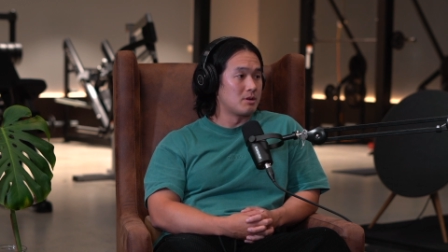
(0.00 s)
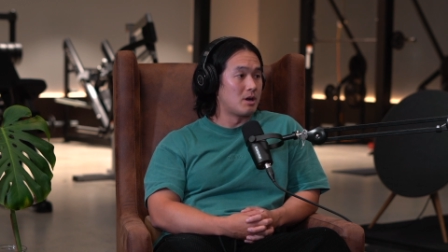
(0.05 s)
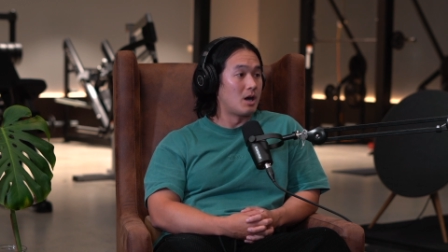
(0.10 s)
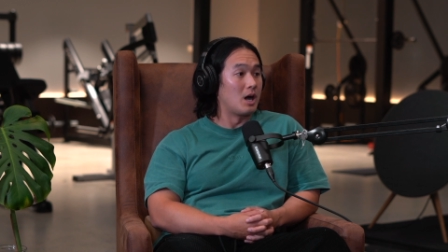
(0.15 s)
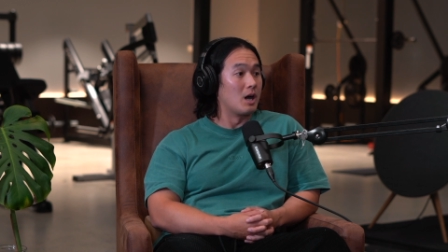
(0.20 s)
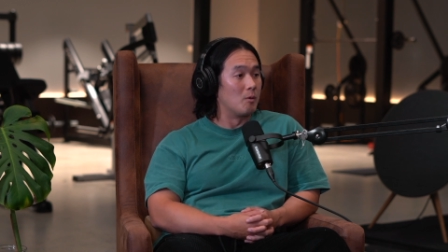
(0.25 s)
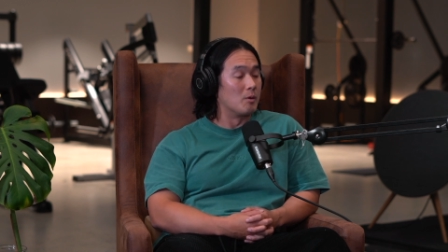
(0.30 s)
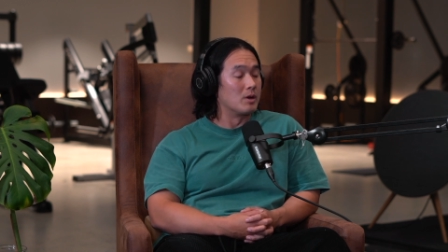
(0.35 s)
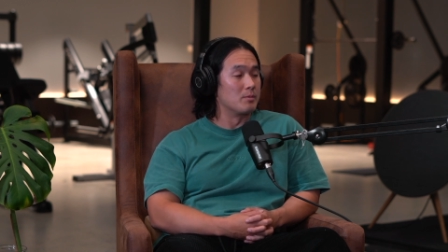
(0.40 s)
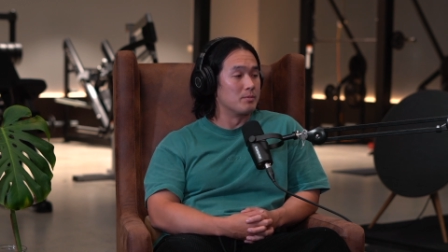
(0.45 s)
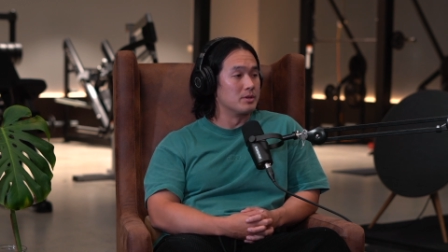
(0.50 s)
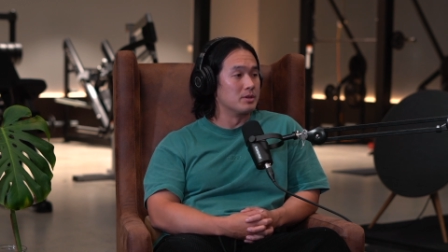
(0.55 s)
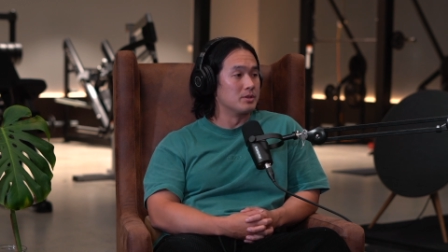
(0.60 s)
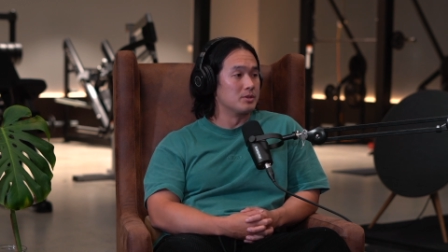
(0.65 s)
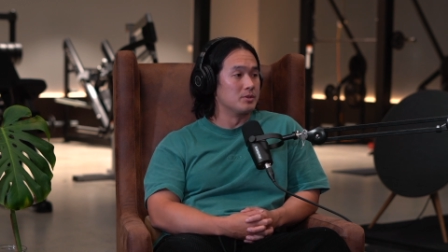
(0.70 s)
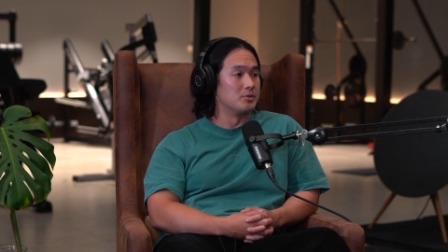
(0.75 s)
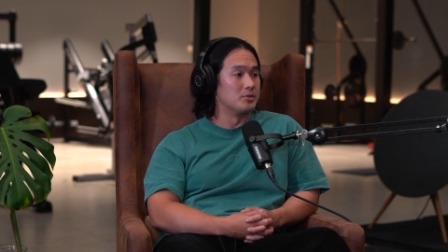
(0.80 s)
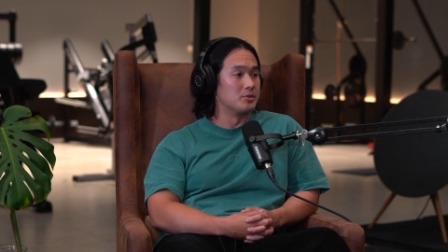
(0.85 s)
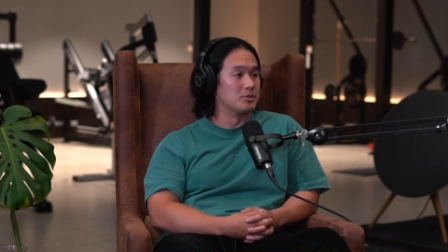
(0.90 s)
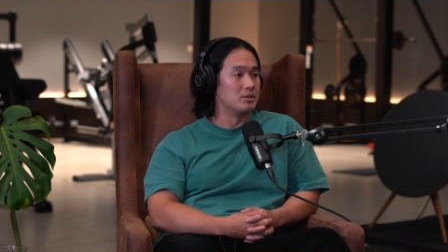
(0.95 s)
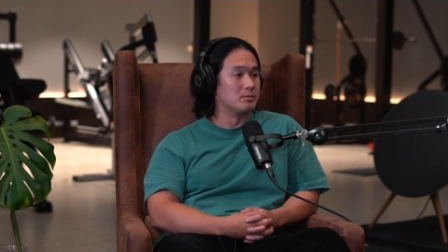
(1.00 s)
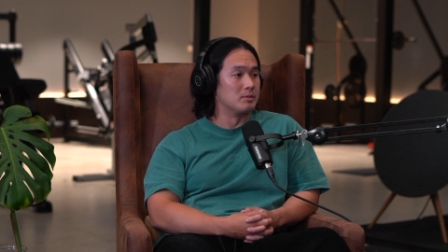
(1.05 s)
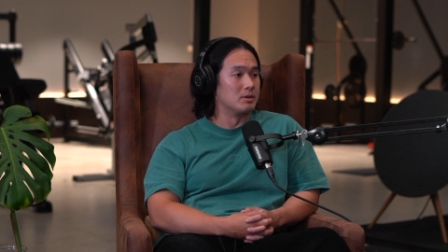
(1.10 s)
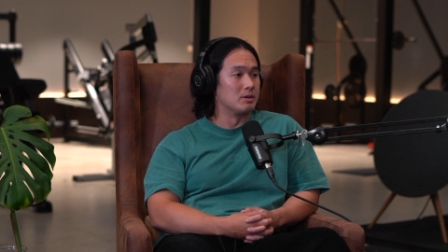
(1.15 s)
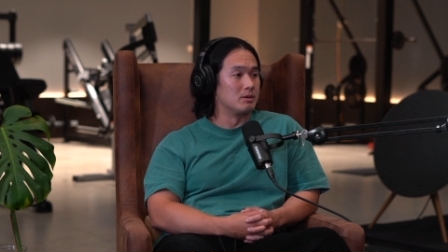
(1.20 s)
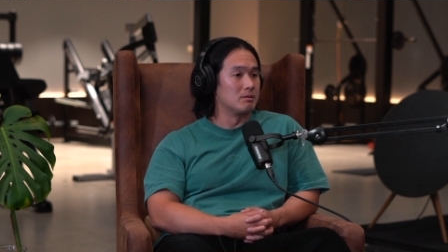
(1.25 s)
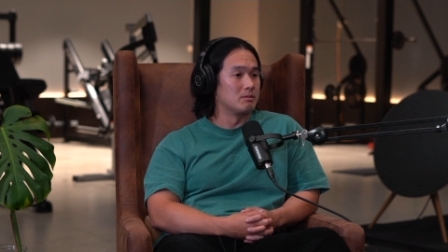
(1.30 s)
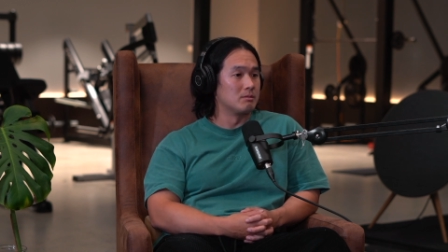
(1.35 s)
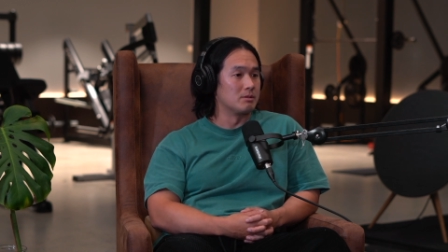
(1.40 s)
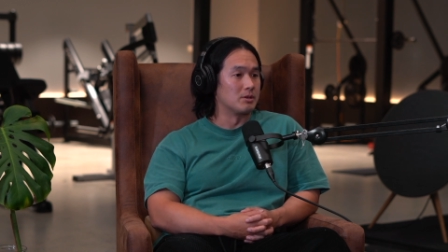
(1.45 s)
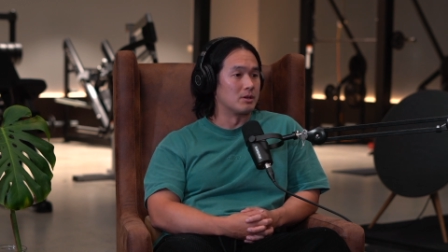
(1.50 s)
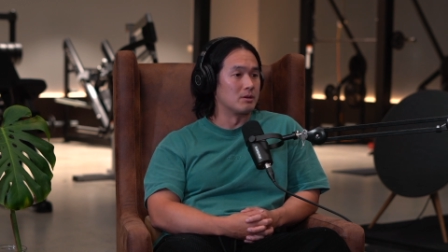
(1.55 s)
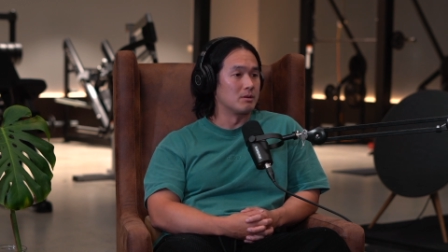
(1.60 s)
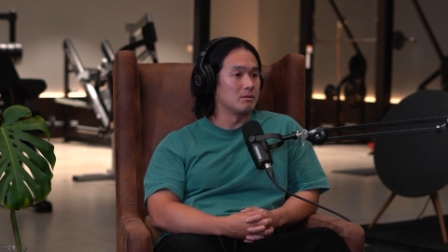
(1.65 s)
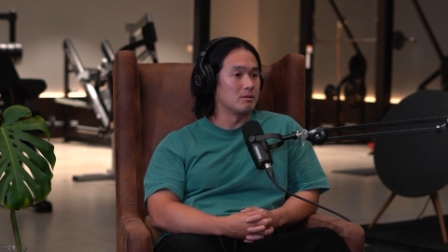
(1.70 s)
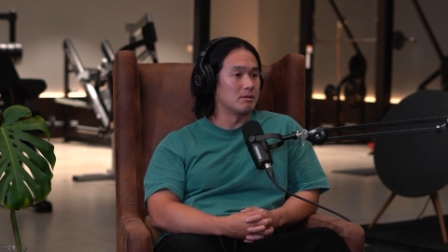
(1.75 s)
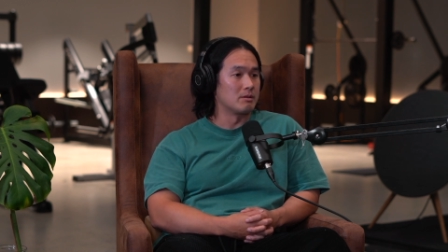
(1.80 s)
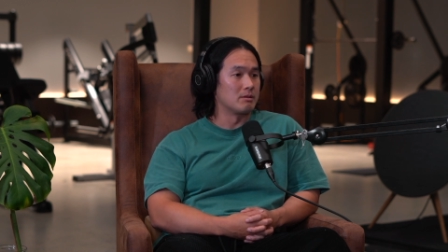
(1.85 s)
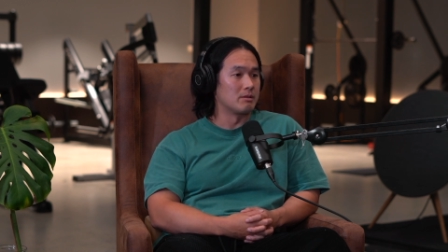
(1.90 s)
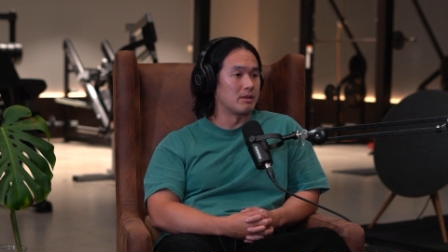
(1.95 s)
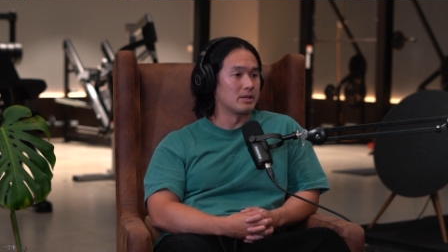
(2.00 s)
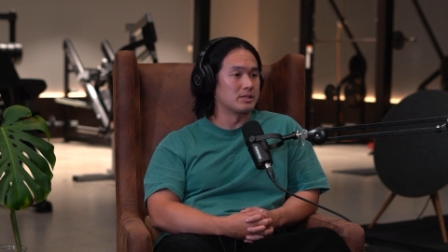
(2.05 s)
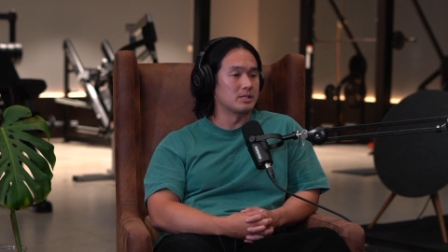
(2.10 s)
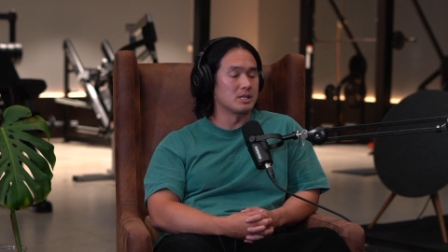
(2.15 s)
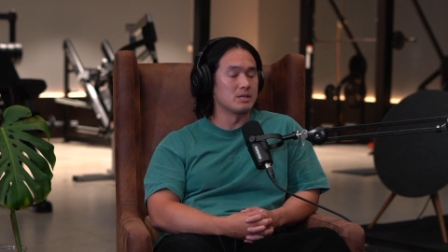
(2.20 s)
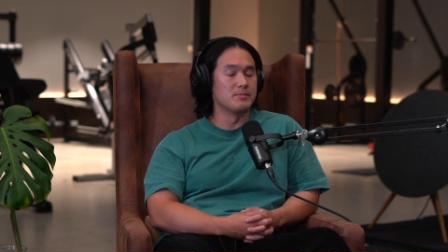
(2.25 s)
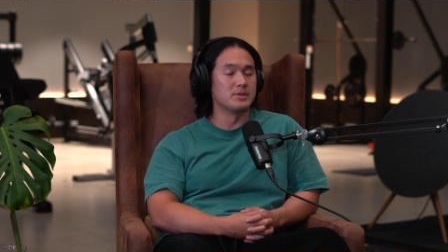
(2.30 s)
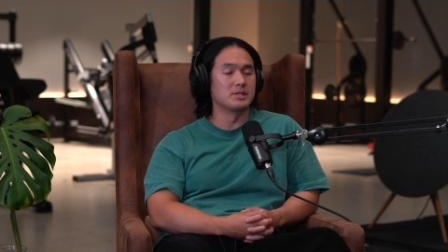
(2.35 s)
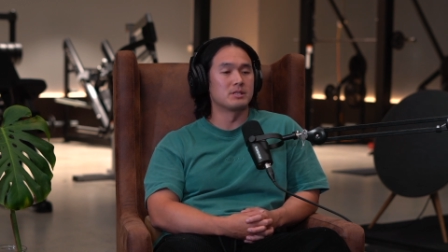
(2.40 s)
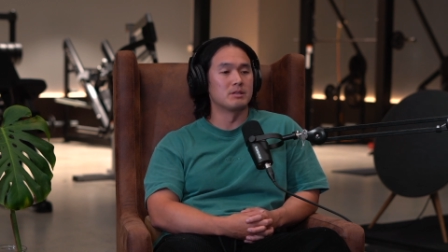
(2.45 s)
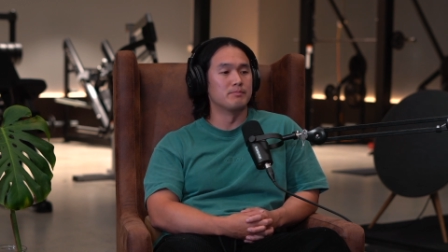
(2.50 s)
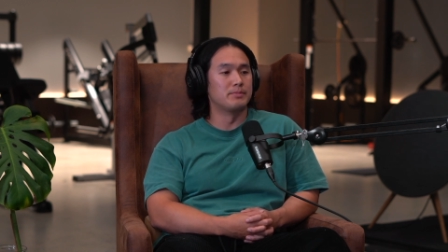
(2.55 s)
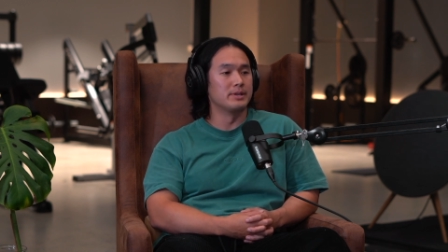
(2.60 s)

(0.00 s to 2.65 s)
I want to be a YouTuber. They see Mr.